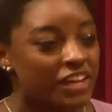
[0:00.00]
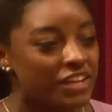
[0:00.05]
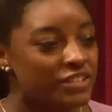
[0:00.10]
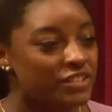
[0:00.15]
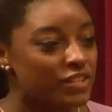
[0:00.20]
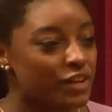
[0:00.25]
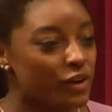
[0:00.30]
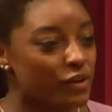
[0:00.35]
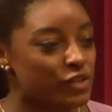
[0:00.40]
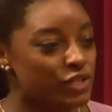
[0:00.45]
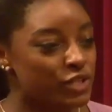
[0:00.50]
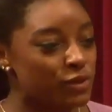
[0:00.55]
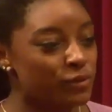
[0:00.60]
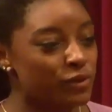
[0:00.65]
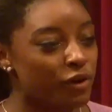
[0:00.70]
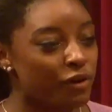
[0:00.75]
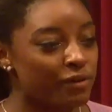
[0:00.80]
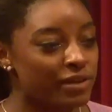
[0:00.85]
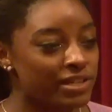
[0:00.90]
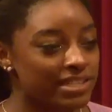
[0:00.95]
so she
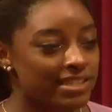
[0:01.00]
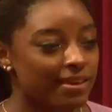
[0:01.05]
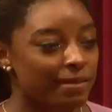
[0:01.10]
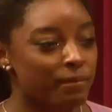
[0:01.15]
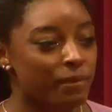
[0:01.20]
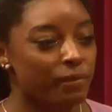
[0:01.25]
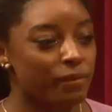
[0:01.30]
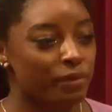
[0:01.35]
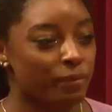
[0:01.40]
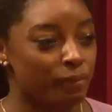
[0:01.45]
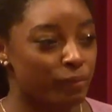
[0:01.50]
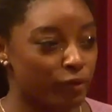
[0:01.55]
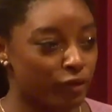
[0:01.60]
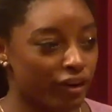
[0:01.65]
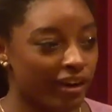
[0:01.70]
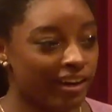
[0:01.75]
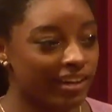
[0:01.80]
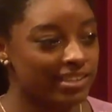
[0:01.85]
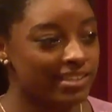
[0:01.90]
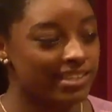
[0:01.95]
would always send me with
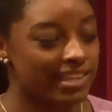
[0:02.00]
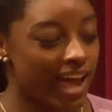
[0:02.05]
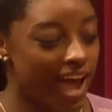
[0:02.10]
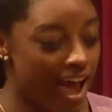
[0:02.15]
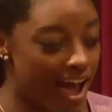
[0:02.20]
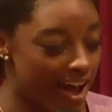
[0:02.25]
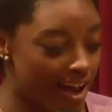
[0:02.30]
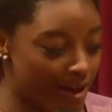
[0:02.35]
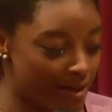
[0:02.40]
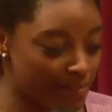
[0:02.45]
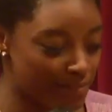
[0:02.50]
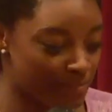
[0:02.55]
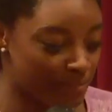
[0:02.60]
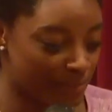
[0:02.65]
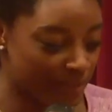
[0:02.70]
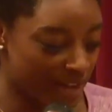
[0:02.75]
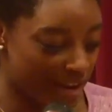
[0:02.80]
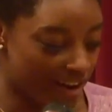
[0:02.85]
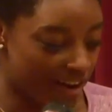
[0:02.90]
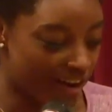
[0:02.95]
books. Um,
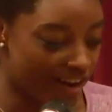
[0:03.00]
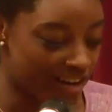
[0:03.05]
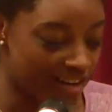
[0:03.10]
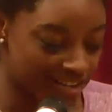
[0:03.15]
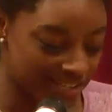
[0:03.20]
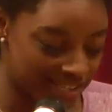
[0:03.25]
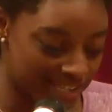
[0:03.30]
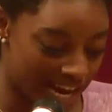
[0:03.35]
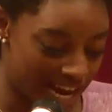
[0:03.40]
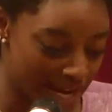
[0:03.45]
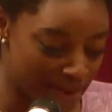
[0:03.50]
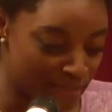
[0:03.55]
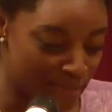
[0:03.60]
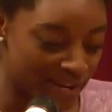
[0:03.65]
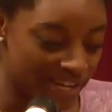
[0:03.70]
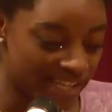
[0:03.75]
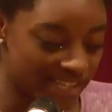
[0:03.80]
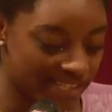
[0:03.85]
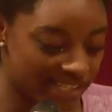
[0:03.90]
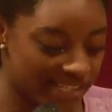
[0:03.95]
on
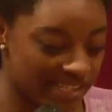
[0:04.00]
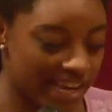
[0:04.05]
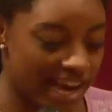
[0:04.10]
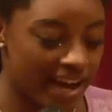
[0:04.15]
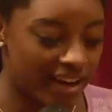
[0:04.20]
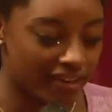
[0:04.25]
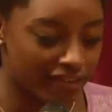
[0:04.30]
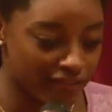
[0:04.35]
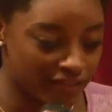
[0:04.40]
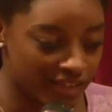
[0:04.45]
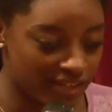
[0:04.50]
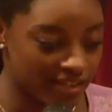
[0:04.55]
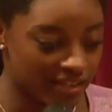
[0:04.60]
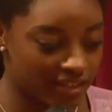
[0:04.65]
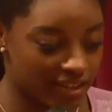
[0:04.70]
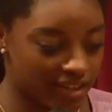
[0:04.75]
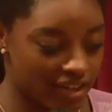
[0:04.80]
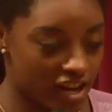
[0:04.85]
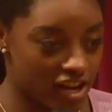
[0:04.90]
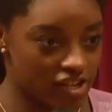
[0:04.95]
assignments out of the
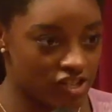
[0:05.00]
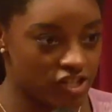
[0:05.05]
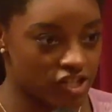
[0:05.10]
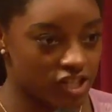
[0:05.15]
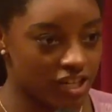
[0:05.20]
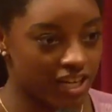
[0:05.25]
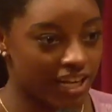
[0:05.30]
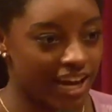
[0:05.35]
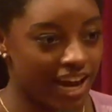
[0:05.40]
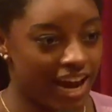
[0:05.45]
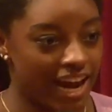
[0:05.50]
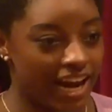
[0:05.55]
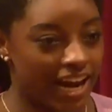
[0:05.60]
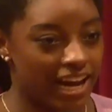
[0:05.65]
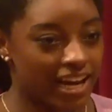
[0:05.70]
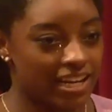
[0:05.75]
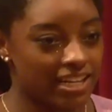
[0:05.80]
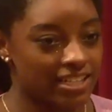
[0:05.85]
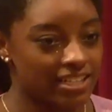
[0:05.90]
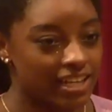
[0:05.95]
country,
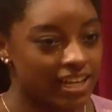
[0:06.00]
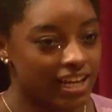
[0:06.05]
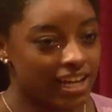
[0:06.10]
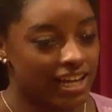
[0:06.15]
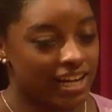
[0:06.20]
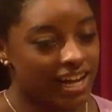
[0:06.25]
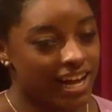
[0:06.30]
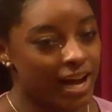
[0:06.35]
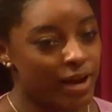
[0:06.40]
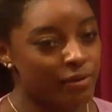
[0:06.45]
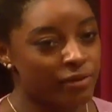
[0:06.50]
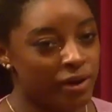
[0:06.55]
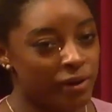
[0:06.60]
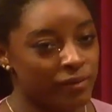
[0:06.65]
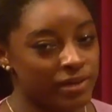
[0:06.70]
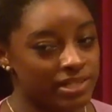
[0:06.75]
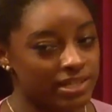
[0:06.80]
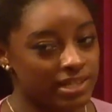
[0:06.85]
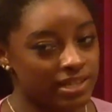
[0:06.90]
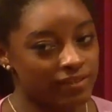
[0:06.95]
and I would
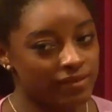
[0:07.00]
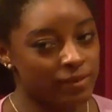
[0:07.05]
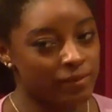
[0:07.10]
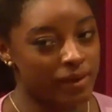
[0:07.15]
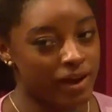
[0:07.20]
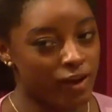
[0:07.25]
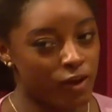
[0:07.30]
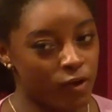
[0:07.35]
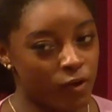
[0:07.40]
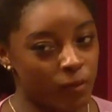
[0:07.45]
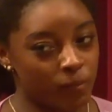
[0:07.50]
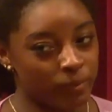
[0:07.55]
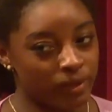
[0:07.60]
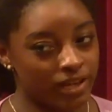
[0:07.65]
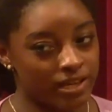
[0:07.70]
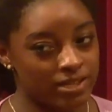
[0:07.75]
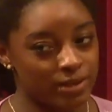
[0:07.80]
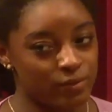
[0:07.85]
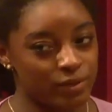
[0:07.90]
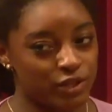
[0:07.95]
always leave them at home
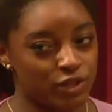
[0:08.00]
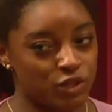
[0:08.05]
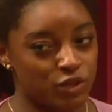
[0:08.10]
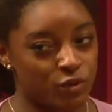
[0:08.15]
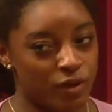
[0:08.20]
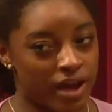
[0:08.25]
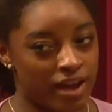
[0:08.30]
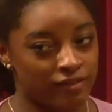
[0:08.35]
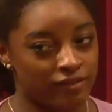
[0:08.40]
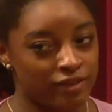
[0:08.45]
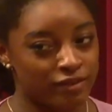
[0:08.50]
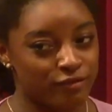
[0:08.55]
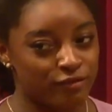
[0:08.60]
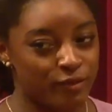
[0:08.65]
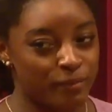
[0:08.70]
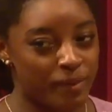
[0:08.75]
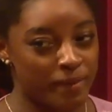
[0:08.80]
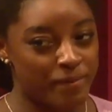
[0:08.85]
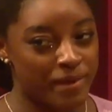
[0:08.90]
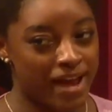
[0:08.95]
because it was too heavy
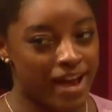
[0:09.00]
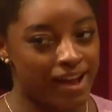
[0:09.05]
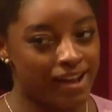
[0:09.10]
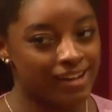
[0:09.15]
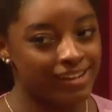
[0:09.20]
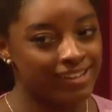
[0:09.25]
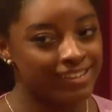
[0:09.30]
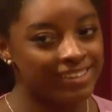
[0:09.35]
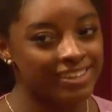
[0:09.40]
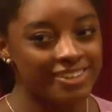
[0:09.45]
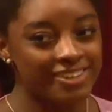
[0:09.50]
for my bag.